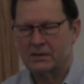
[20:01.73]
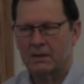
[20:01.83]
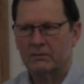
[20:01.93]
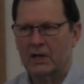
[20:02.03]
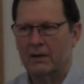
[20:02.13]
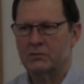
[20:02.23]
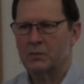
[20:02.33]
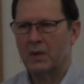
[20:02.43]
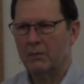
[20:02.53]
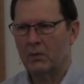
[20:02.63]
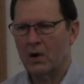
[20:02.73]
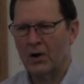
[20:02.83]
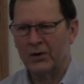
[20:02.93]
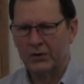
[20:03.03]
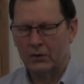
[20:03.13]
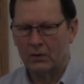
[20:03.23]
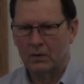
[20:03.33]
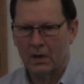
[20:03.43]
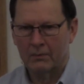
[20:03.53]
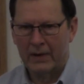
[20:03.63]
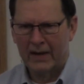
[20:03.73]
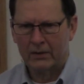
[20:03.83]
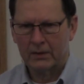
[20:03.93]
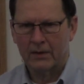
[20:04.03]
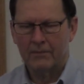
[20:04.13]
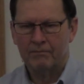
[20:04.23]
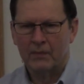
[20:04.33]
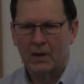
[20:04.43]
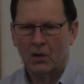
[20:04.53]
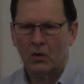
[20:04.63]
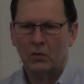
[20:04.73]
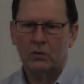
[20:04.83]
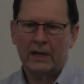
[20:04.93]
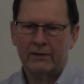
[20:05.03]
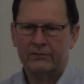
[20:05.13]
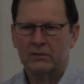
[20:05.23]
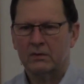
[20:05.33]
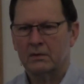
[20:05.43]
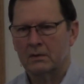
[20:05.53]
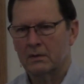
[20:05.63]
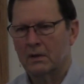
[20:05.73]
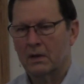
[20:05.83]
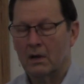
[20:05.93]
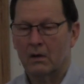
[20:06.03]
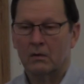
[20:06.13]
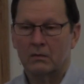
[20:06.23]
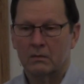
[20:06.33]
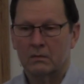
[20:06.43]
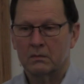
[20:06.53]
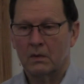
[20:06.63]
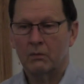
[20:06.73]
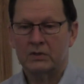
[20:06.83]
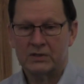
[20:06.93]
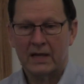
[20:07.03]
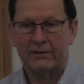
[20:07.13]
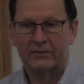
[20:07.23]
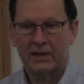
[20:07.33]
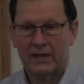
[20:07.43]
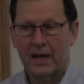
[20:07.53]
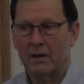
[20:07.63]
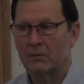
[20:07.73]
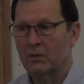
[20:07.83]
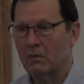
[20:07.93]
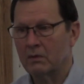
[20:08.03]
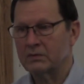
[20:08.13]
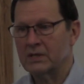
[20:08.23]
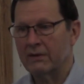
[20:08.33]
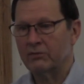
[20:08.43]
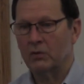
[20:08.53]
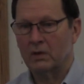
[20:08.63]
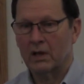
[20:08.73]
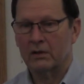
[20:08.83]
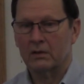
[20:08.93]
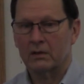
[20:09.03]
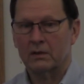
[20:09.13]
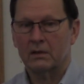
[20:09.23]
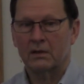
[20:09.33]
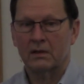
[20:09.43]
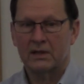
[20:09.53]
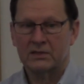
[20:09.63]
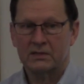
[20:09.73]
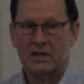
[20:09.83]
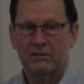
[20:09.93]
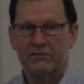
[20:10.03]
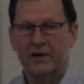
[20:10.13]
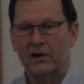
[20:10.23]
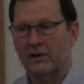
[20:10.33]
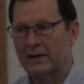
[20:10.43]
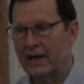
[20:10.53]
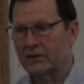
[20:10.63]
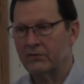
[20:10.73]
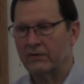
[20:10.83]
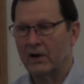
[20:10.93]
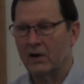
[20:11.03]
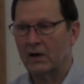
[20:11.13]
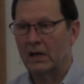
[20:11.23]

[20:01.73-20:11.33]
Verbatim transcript: sometimes people argue about who left or what was left to them and what was left to another, and this is unfair and that's fair.